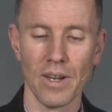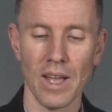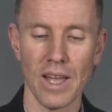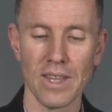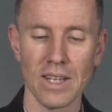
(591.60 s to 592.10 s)

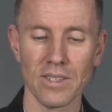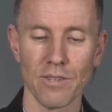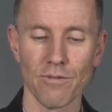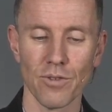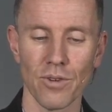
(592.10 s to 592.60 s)
And that's it
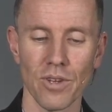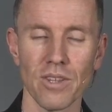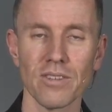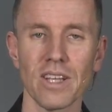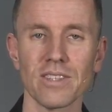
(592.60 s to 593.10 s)
for
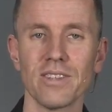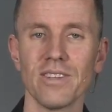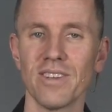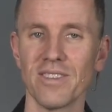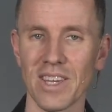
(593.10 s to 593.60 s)
this lesson.
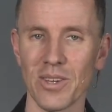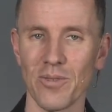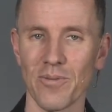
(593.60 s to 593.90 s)
Thank you.